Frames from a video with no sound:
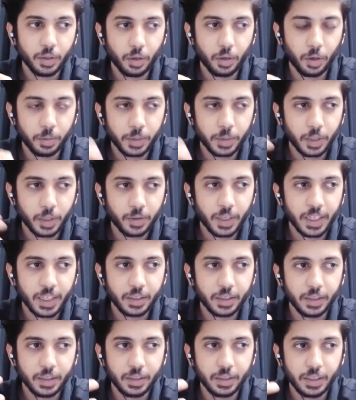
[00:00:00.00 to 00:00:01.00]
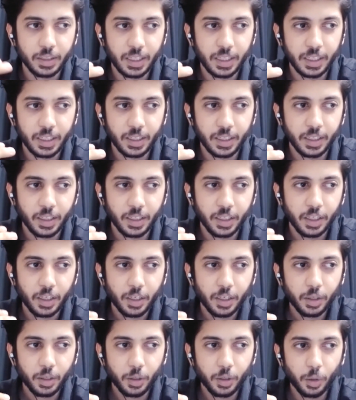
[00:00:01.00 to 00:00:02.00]
observed, like they
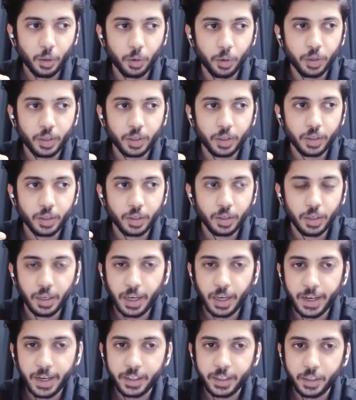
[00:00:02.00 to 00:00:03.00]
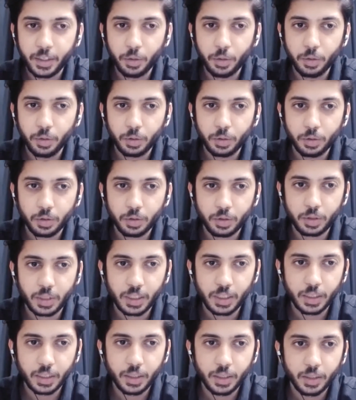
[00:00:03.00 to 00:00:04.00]
don't let you
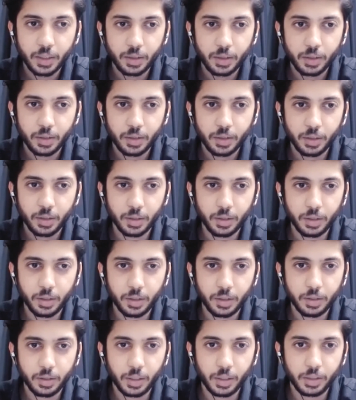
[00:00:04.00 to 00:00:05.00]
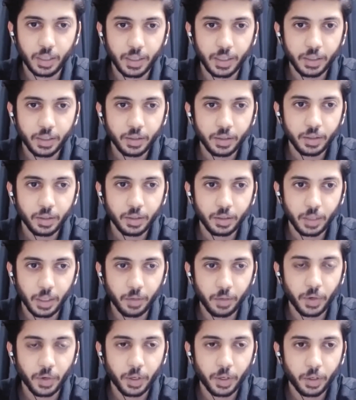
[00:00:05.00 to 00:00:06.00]
see the thing
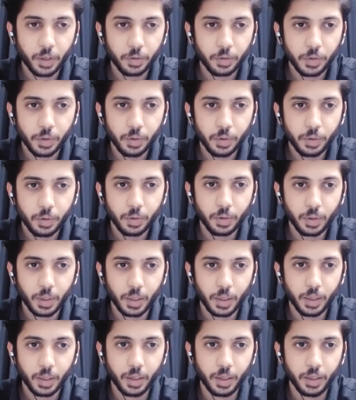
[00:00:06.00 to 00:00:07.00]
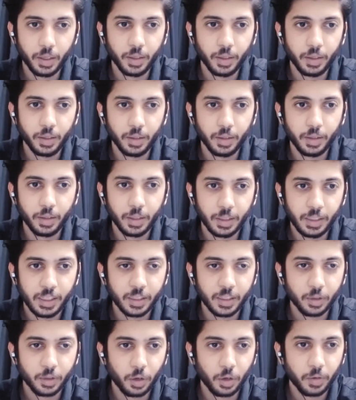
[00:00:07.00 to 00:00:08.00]
in front of you, and
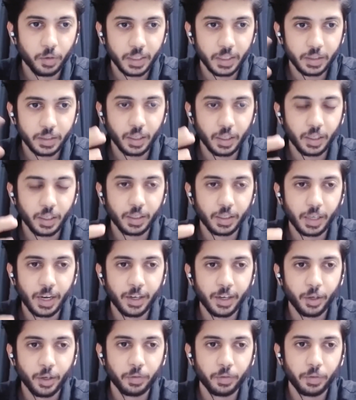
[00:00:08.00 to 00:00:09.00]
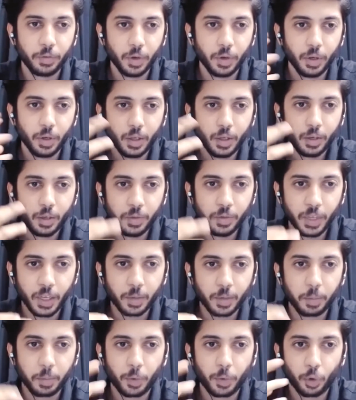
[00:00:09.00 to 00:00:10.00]
there is always a kind of, we
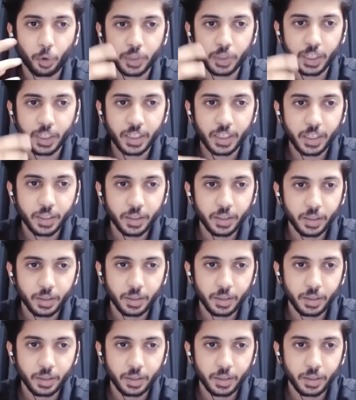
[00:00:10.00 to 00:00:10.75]
are projecting,